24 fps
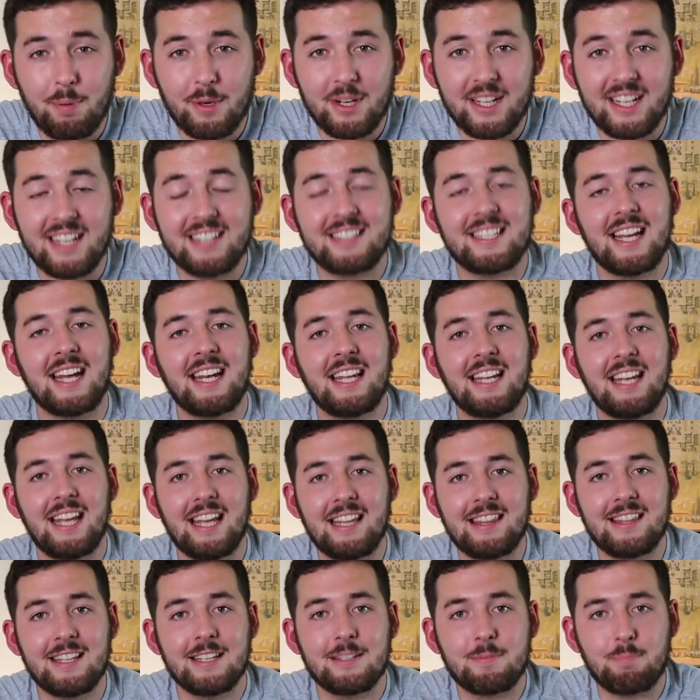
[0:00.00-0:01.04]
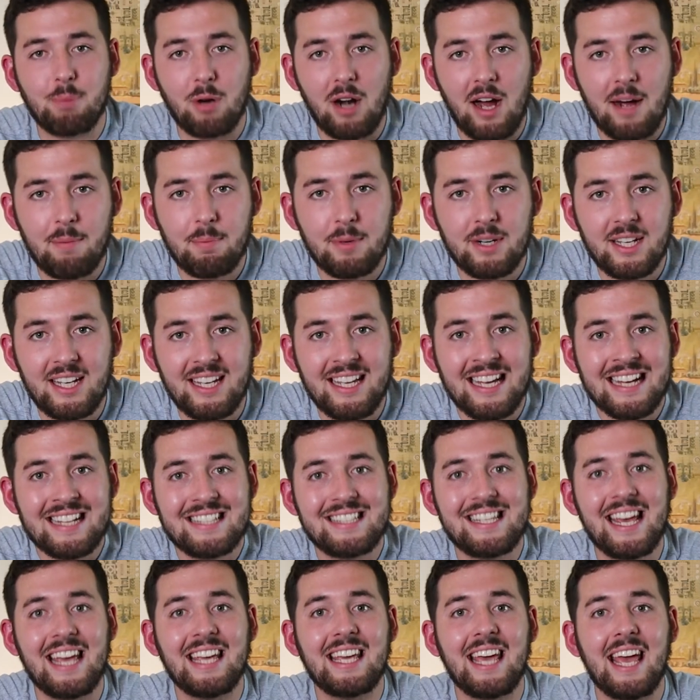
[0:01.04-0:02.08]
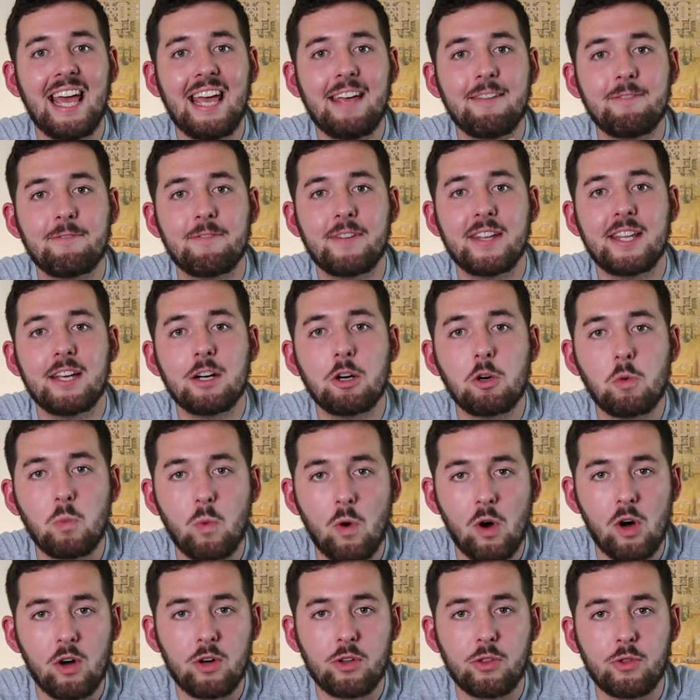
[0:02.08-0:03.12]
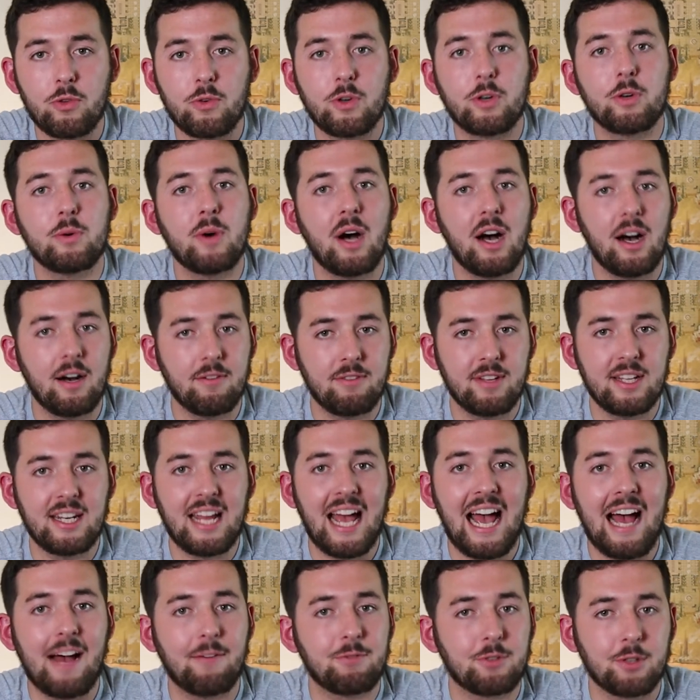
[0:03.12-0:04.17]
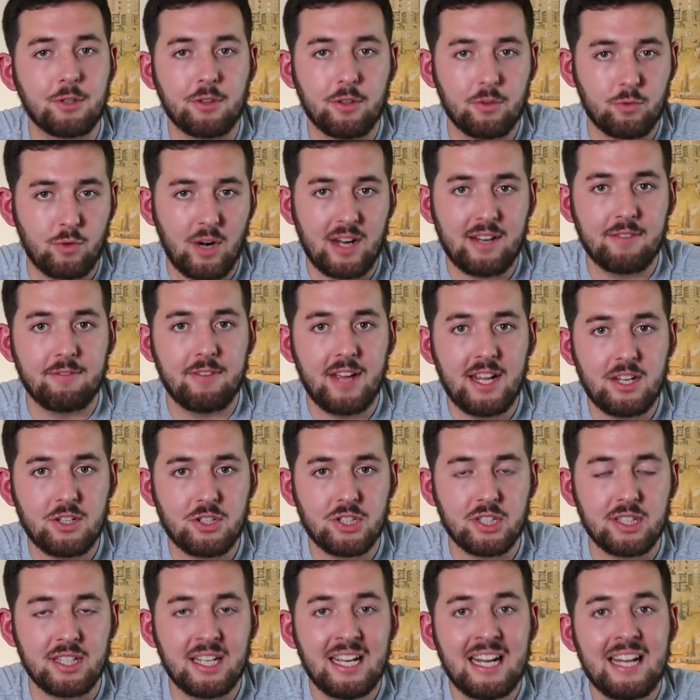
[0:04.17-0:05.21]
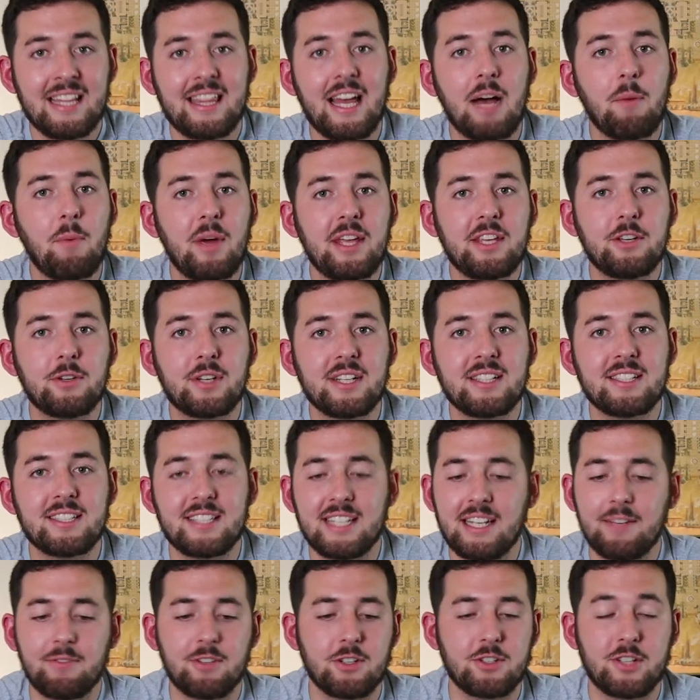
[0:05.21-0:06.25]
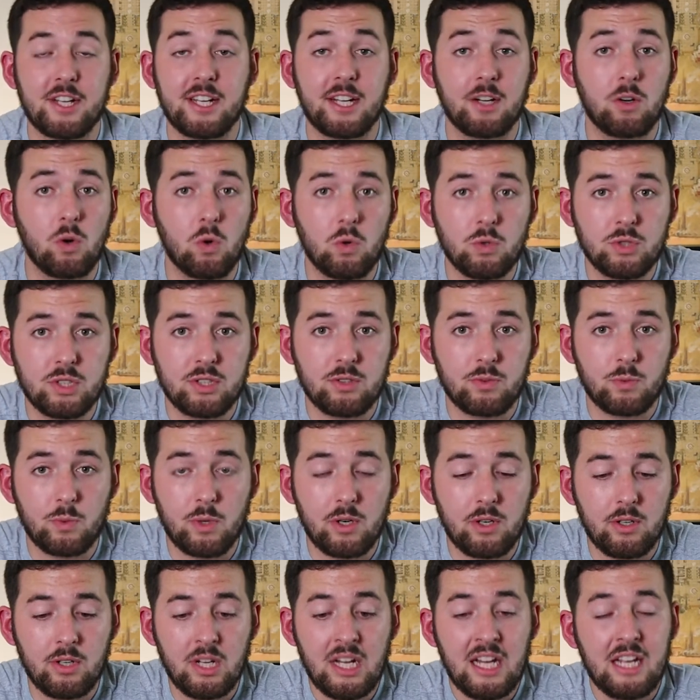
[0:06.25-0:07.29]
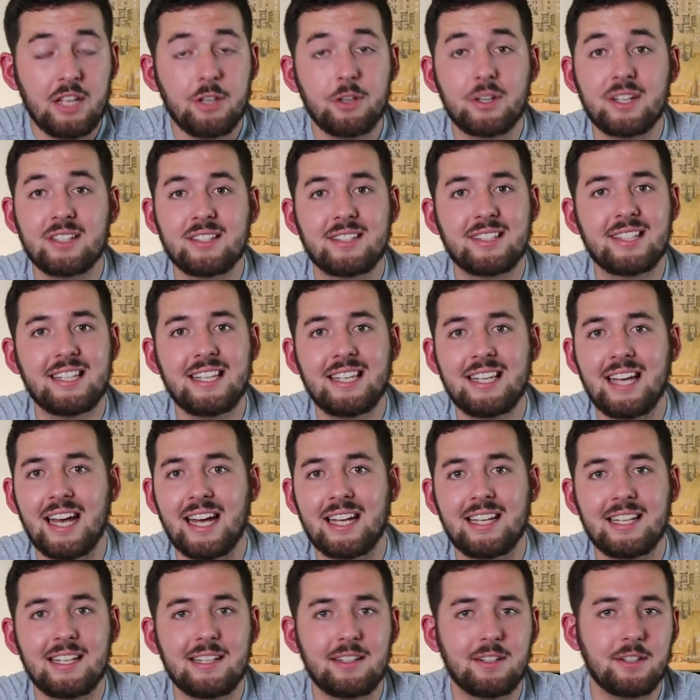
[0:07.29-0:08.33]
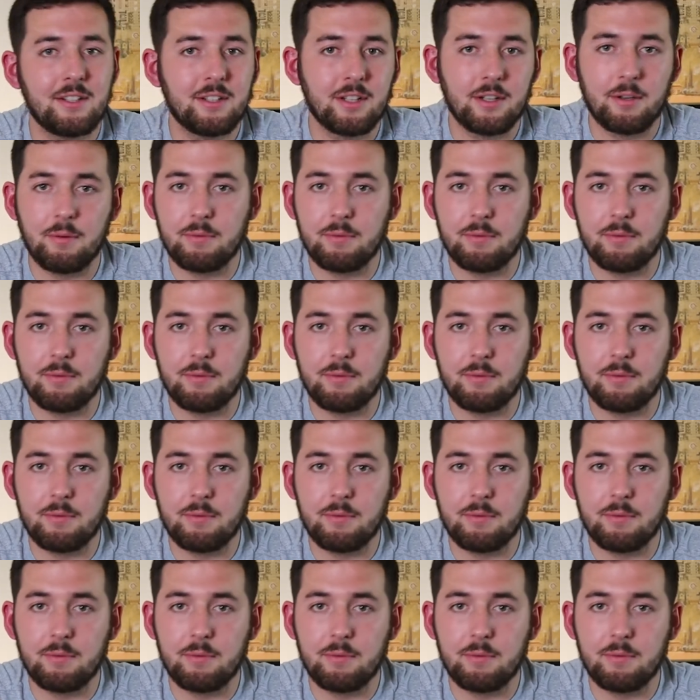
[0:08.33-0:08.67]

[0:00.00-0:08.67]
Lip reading: putting a tenant in this property, take a video walkthrough of it after the renovation. That way you can see if there's any holes in the wall, you can see any,